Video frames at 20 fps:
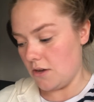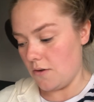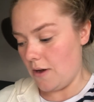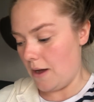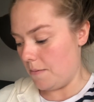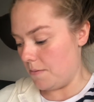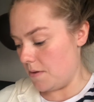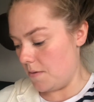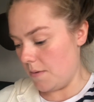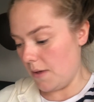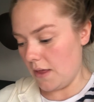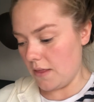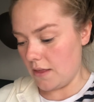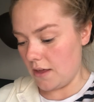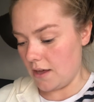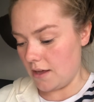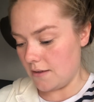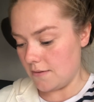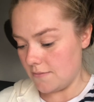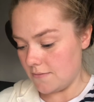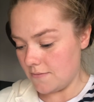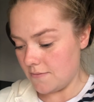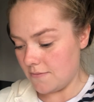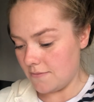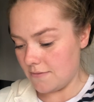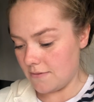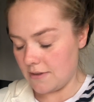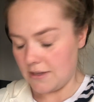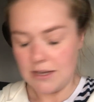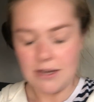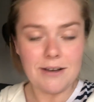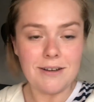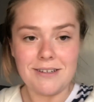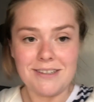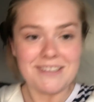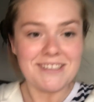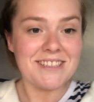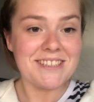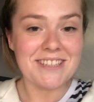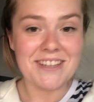happy about that.
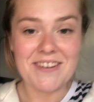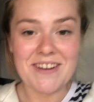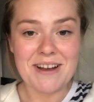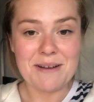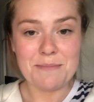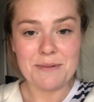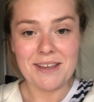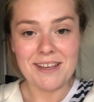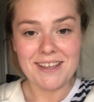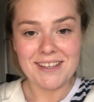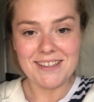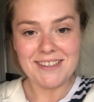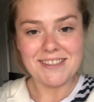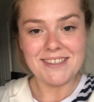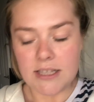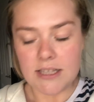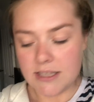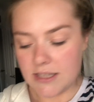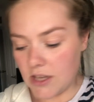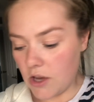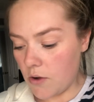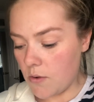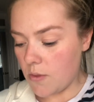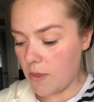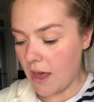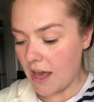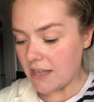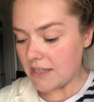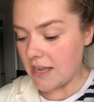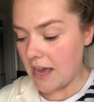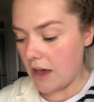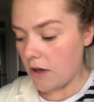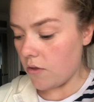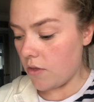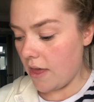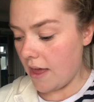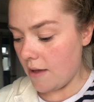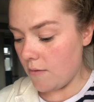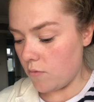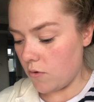Oh, so happy. So that's how
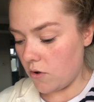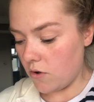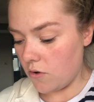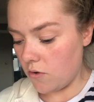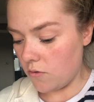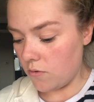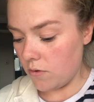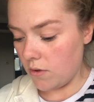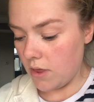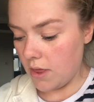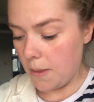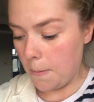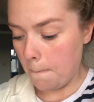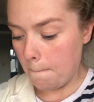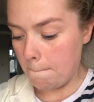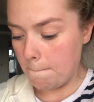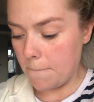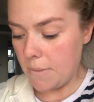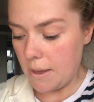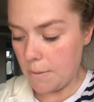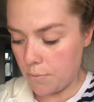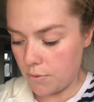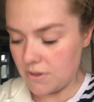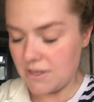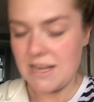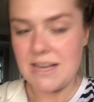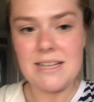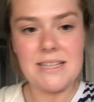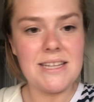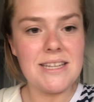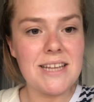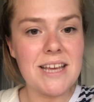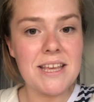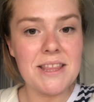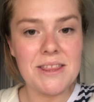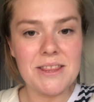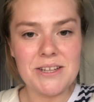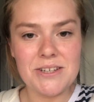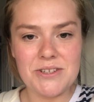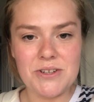they will be presented
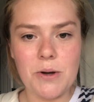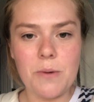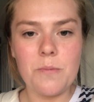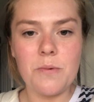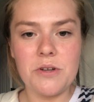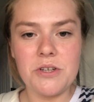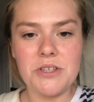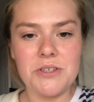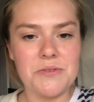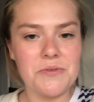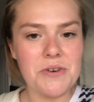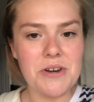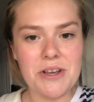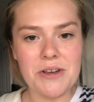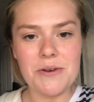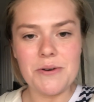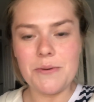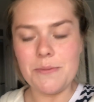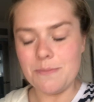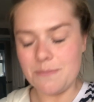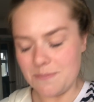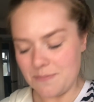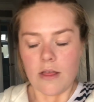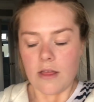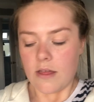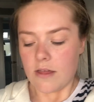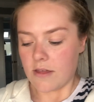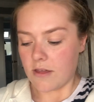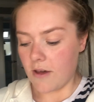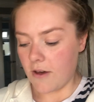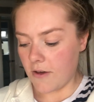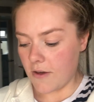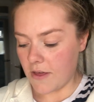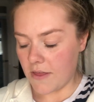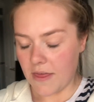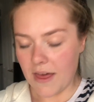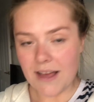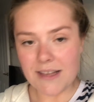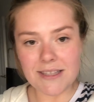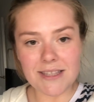in the shop, which is really cool. So
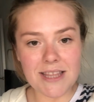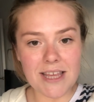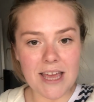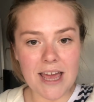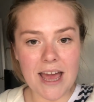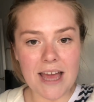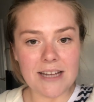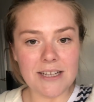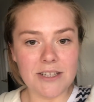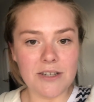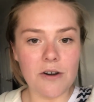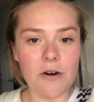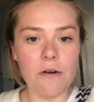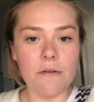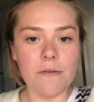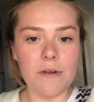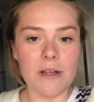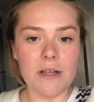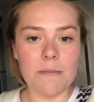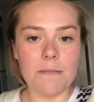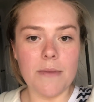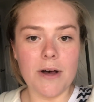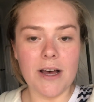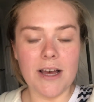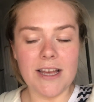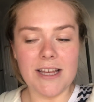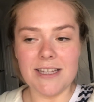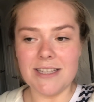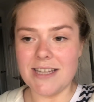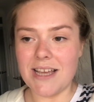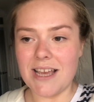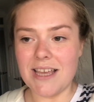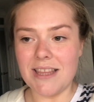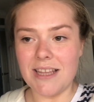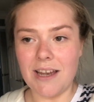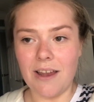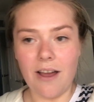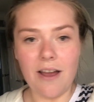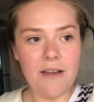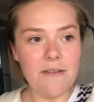that's the end of my day in
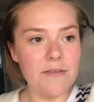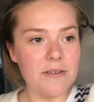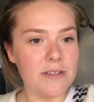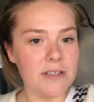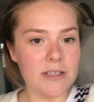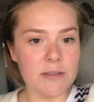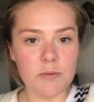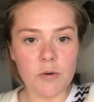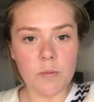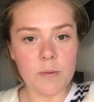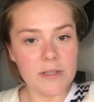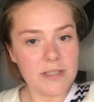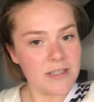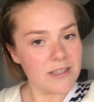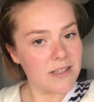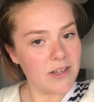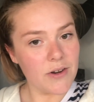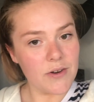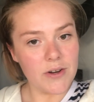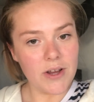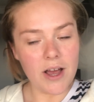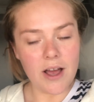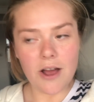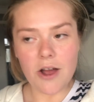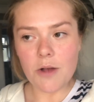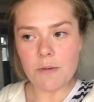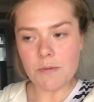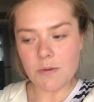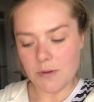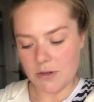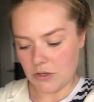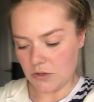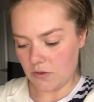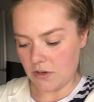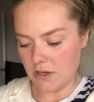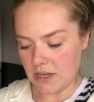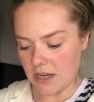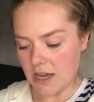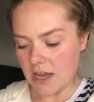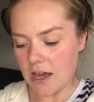the life as a small business owner. I hope you
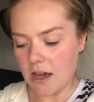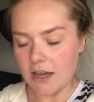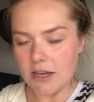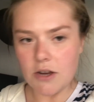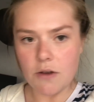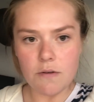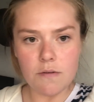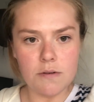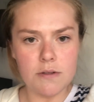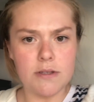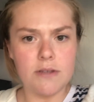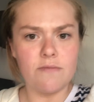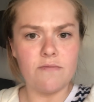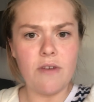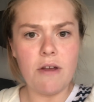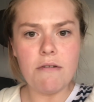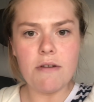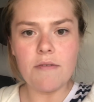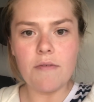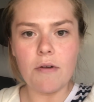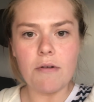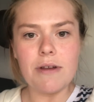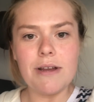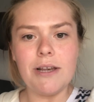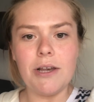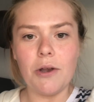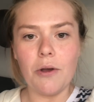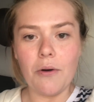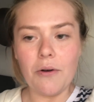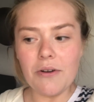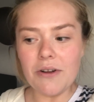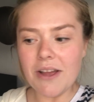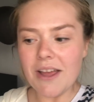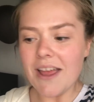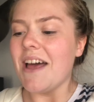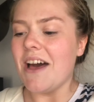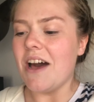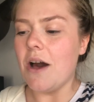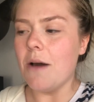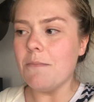enjoyed it. I know it was very, very long.
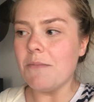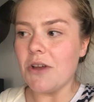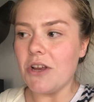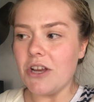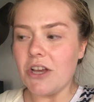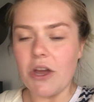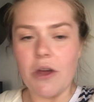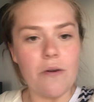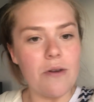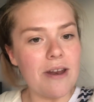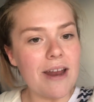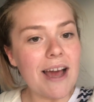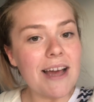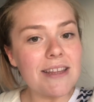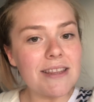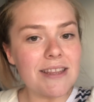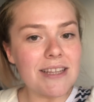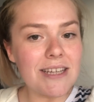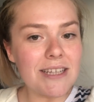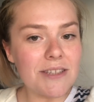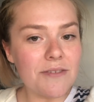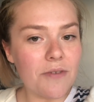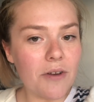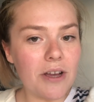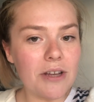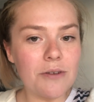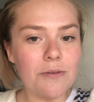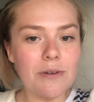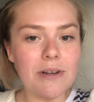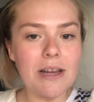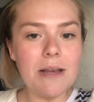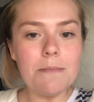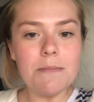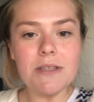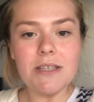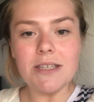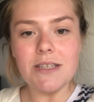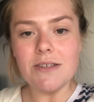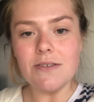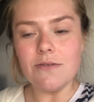I'm going to go and add these final
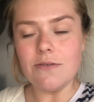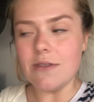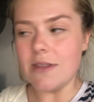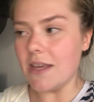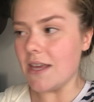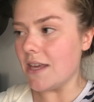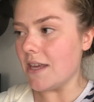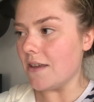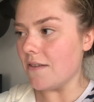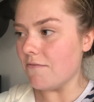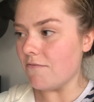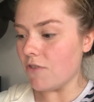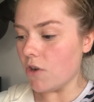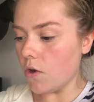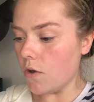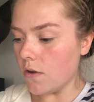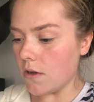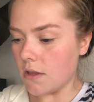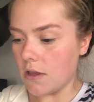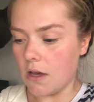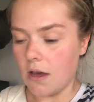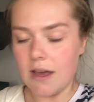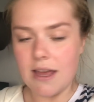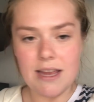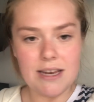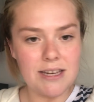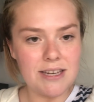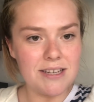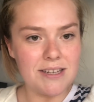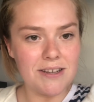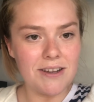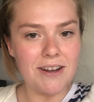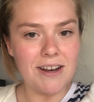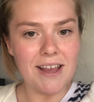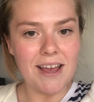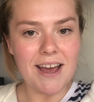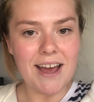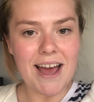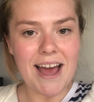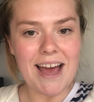clips to the vlog that I edited
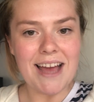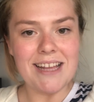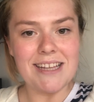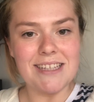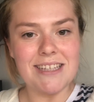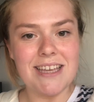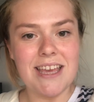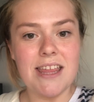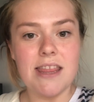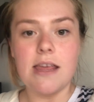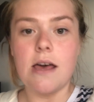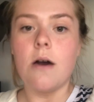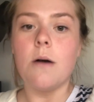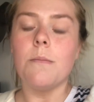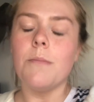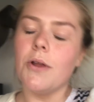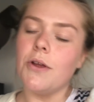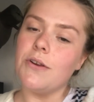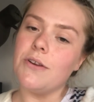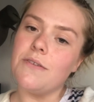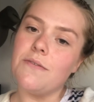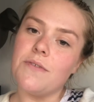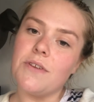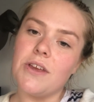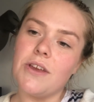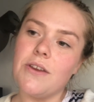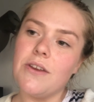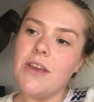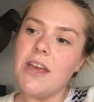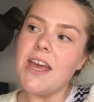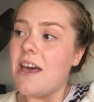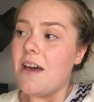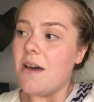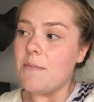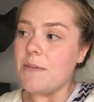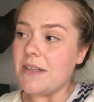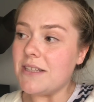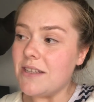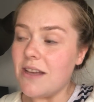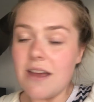earlier and get that uploaded for you.
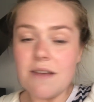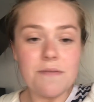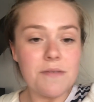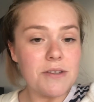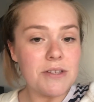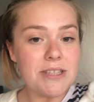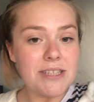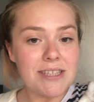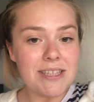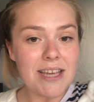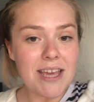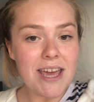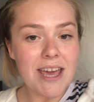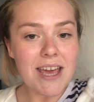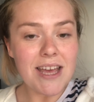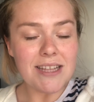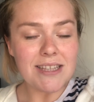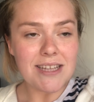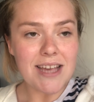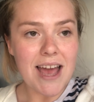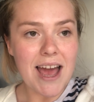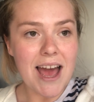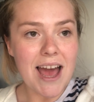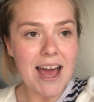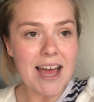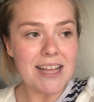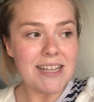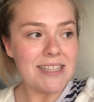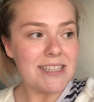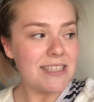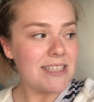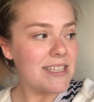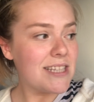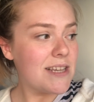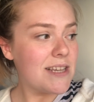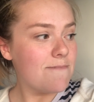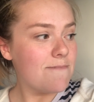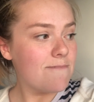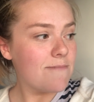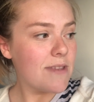I'm excited for you to see it, and
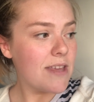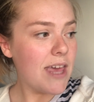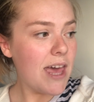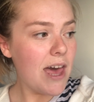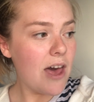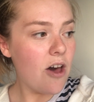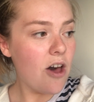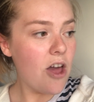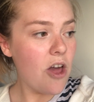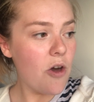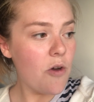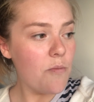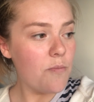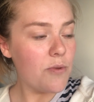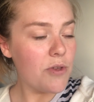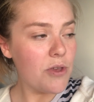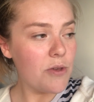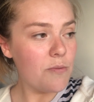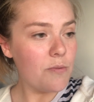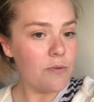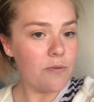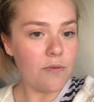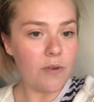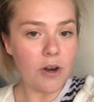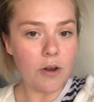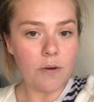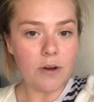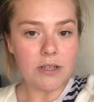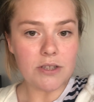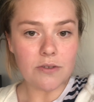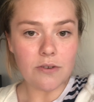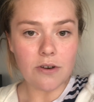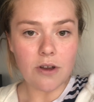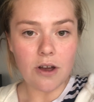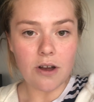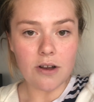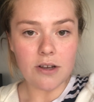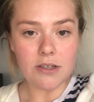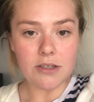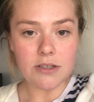yeah, I hope you will follow us on
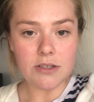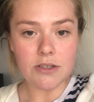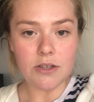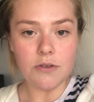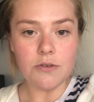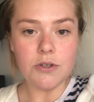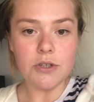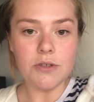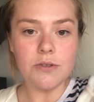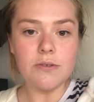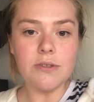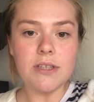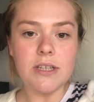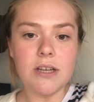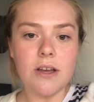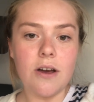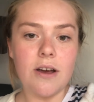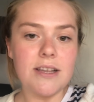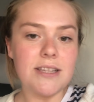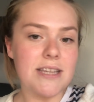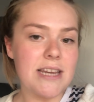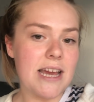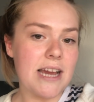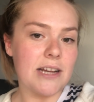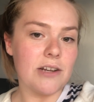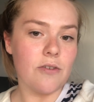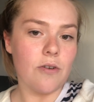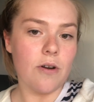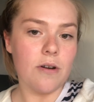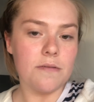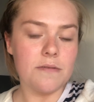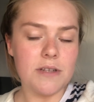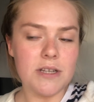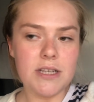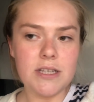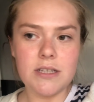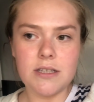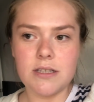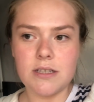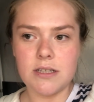our socials at Kaizen
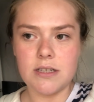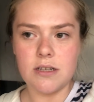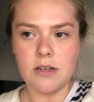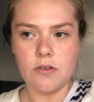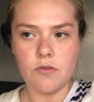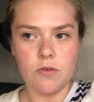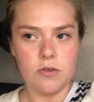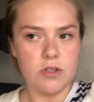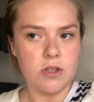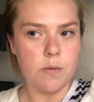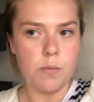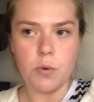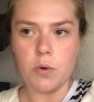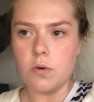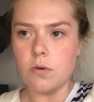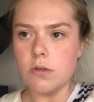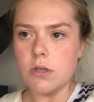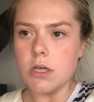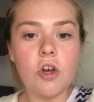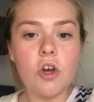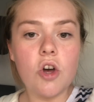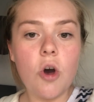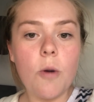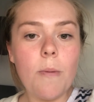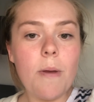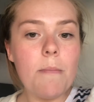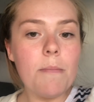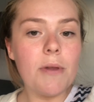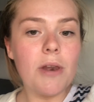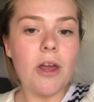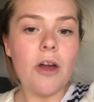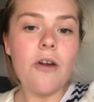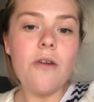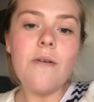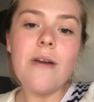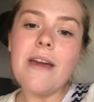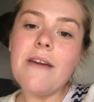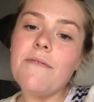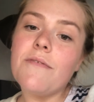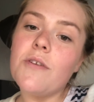Handcrafted across the board. Comment
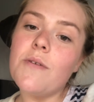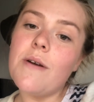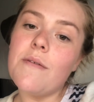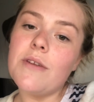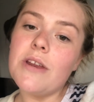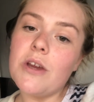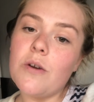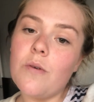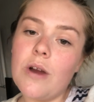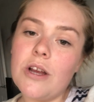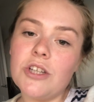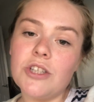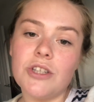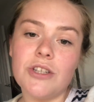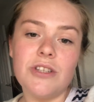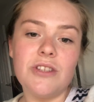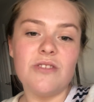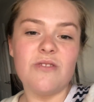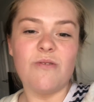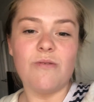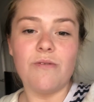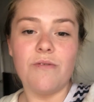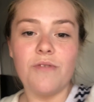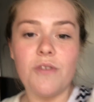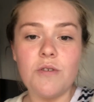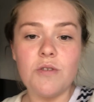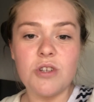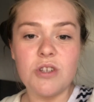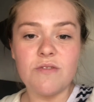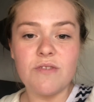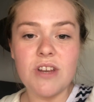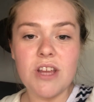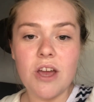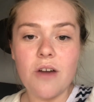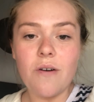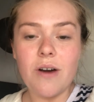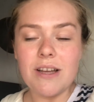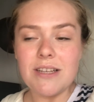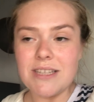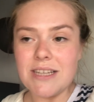below if you have any questions or future
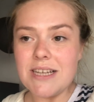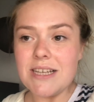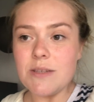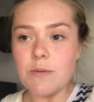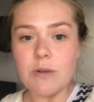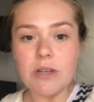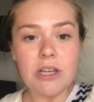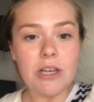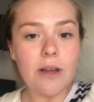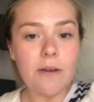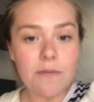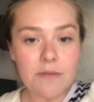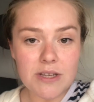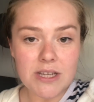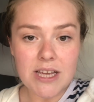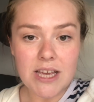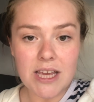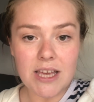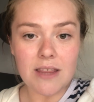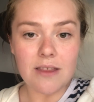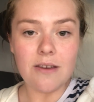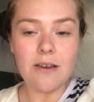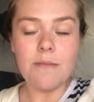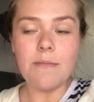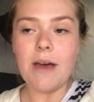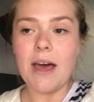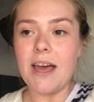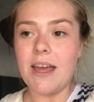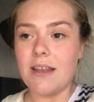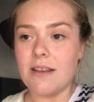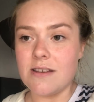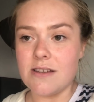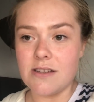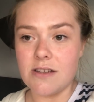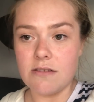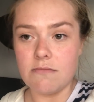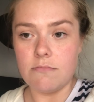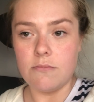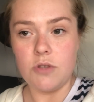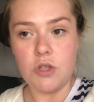video ideas. We'd love to hear them and
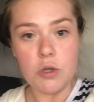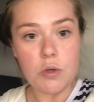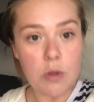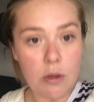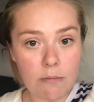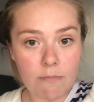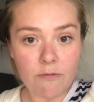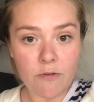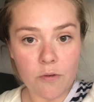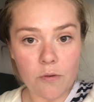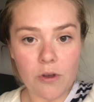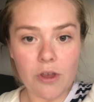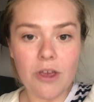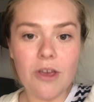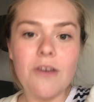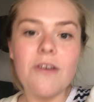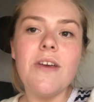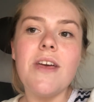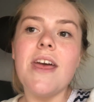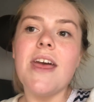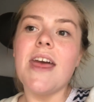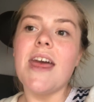do them for you.